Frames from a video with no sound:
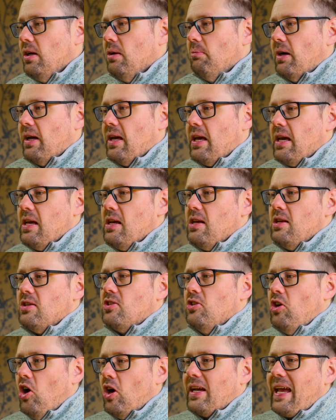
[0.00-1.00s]
but
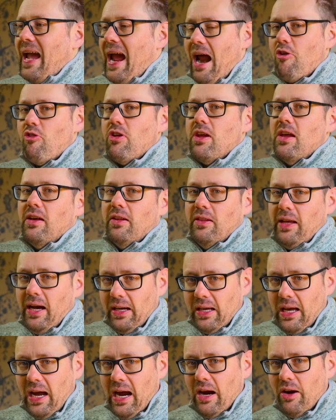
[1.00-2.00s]
he's not carrying
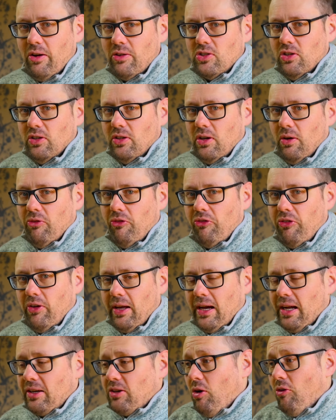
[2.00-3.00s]
that character. I don't
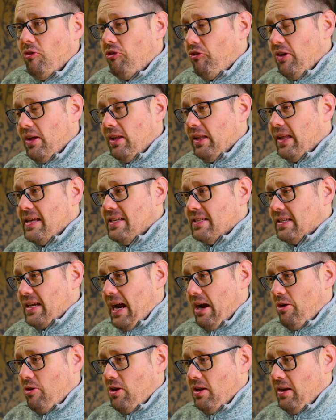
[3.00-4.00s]
think. I don't feel he's
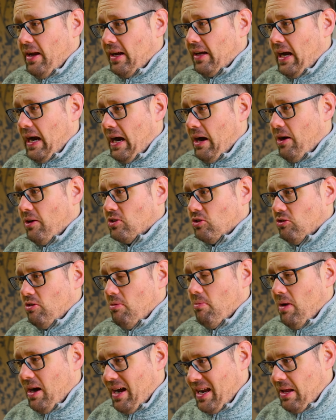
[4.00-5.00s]
carrying that character.
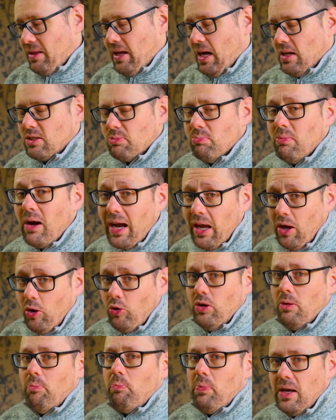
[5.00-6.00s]
In my that's my
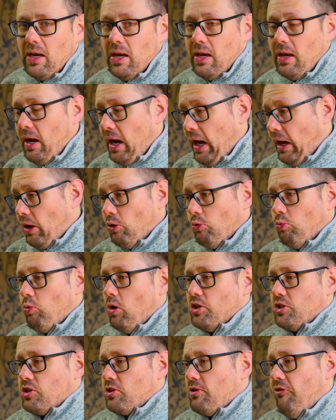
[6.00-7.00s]
own opinion. I could
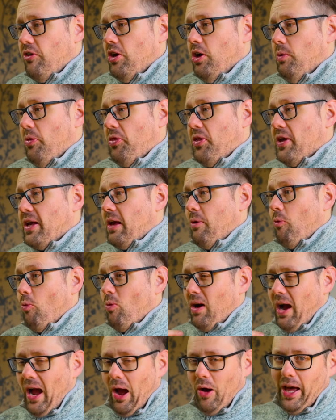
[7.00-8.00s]
watch the film thinking,
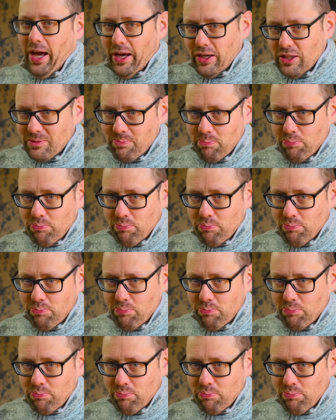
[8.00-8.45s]
"Wow, that is